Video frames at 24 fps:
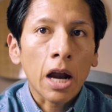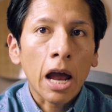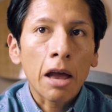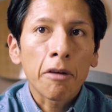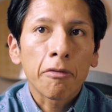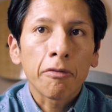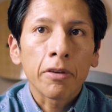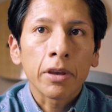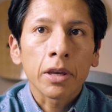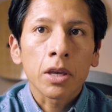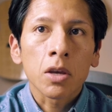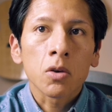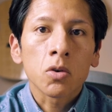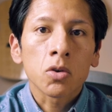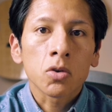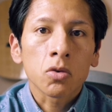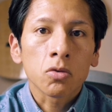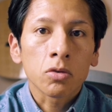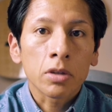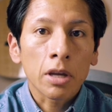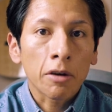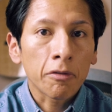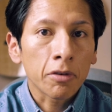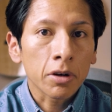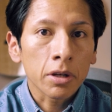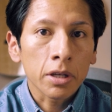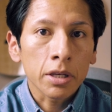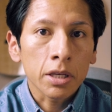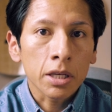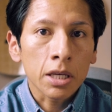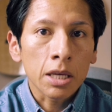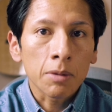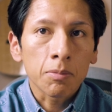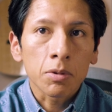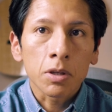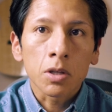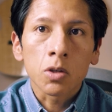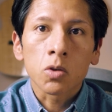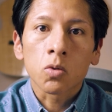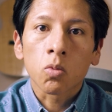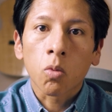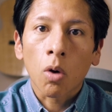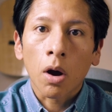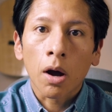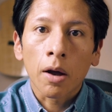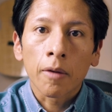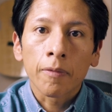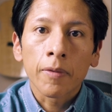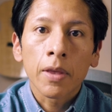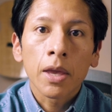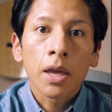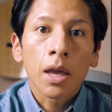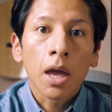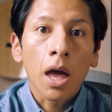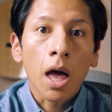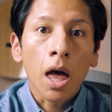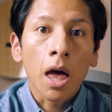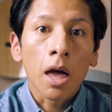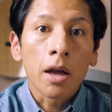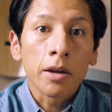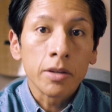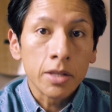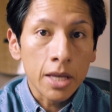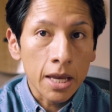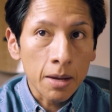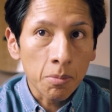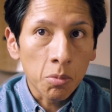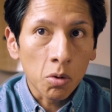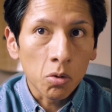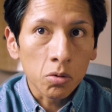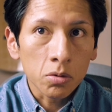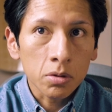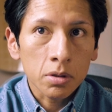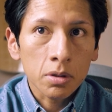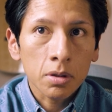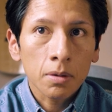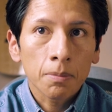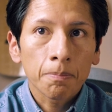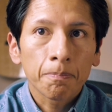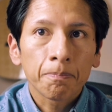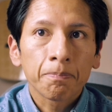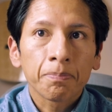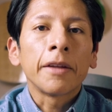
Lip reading: I think you should definitely keep this one enabled.